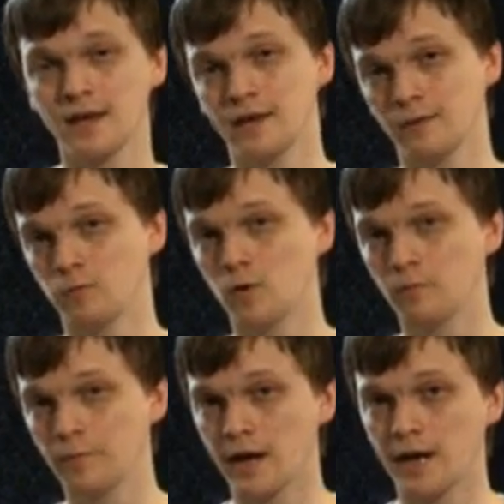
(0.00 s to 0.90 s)
It
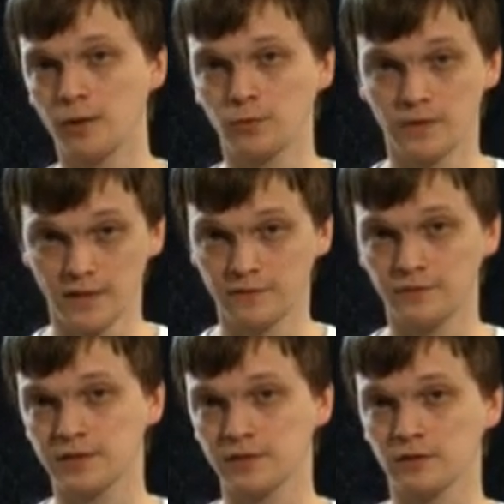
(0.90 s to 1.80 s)
won't be out this
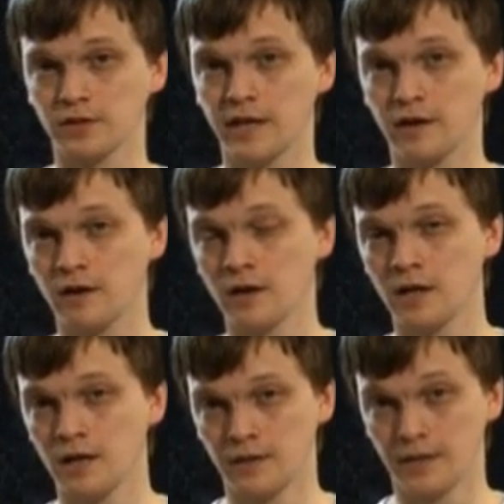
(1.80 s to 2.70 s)
fiscal year.
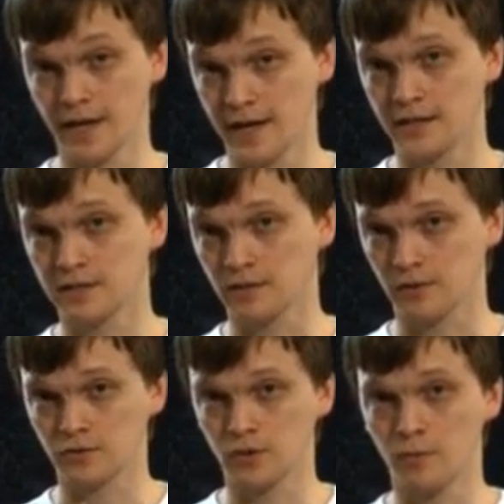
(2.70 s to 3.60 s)
That ends on
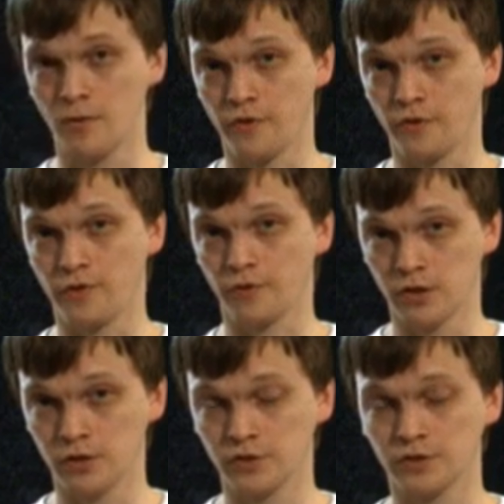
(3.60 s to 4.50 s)
October
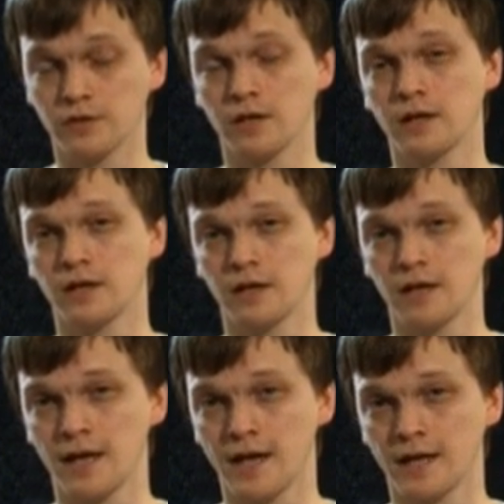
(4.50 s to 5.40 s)
31st,
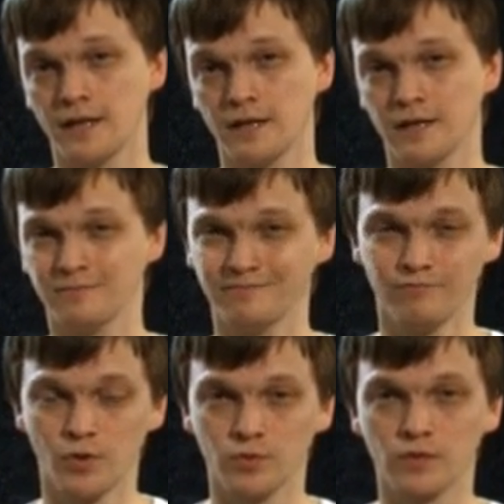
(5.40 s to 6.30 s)
and
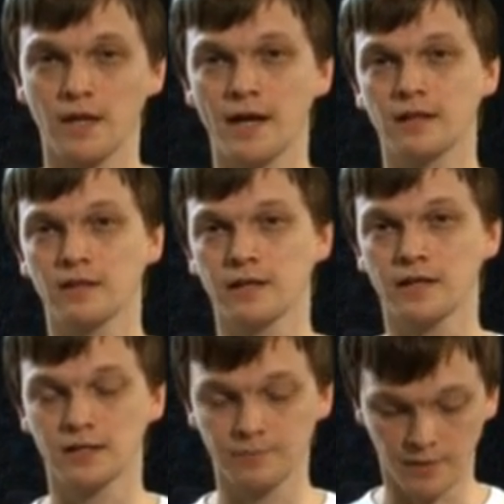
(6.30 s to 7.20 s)
most likely it
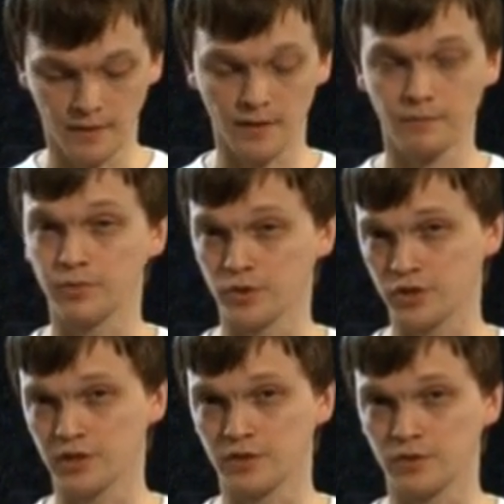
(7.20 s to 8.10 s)
has been
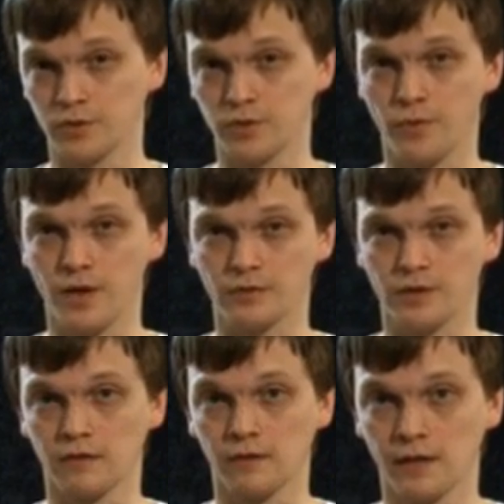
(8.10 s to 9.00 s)
pushed into
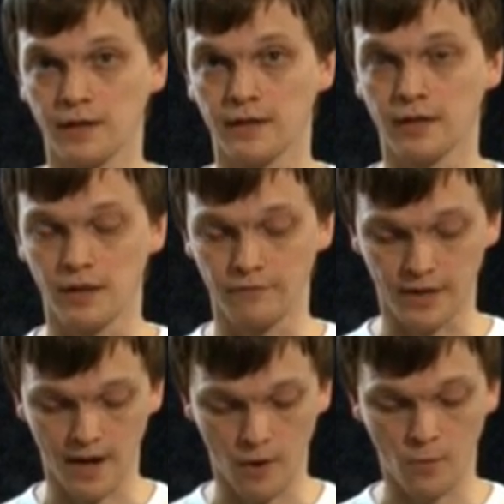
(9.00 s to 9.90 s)
2011
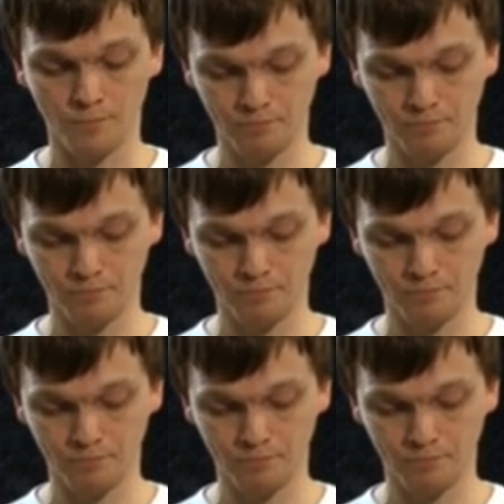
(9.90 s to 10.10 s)
now.